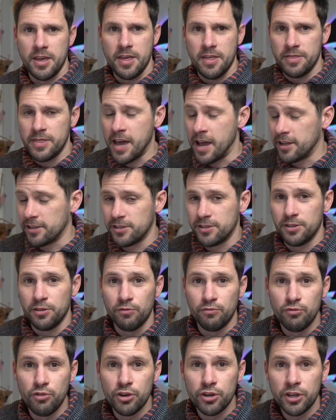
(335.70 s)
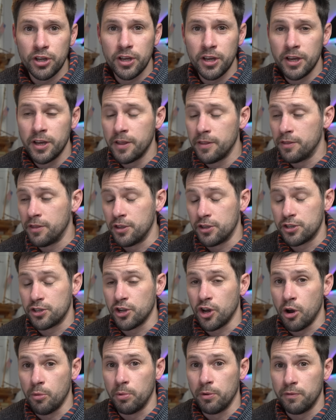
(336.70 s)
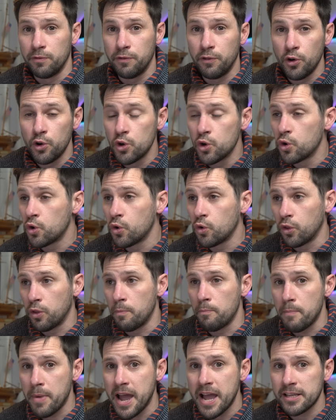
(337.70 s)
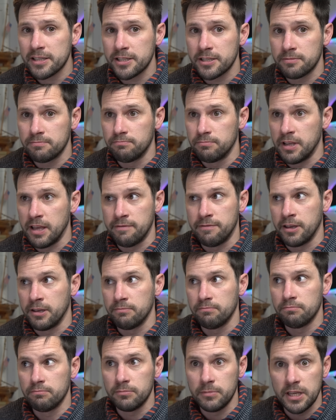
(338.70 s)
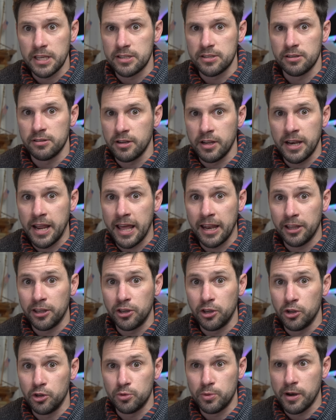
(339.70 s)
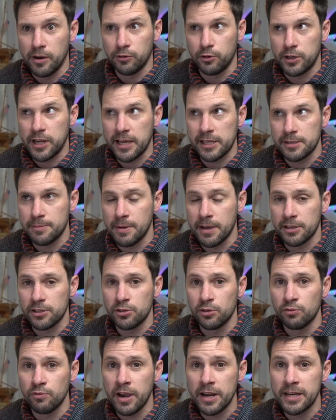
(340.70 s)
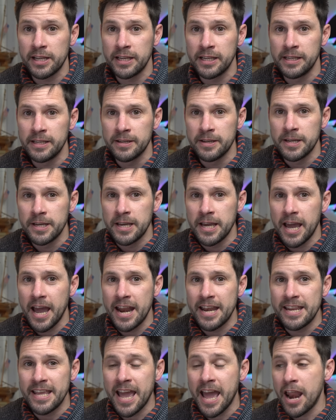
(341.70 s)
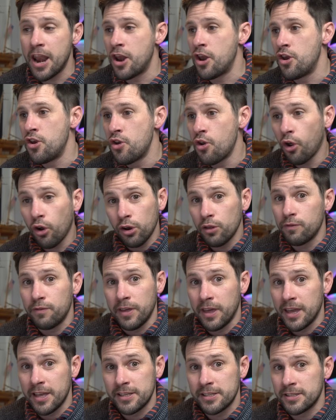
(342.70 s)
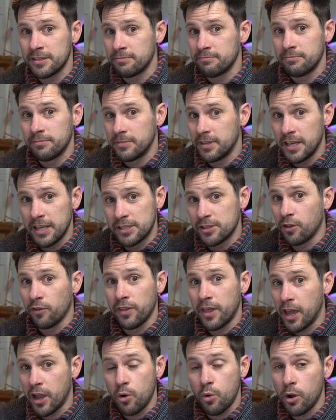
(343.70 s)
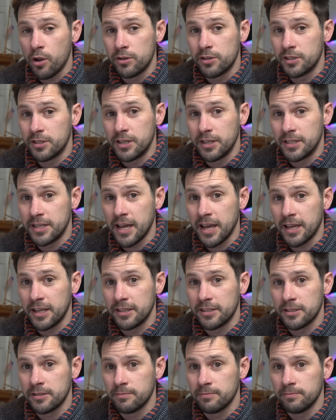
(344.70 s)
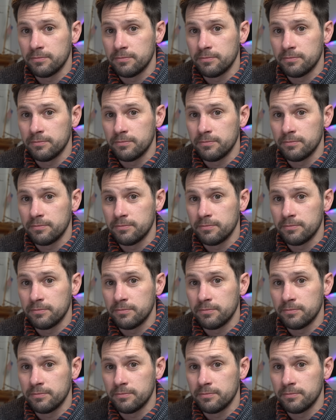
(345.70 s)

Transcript: That's the rudder, the starboard foil, the mast, if it isn't an LEQ-12 test mast already, and yet none of this is on their quota to date.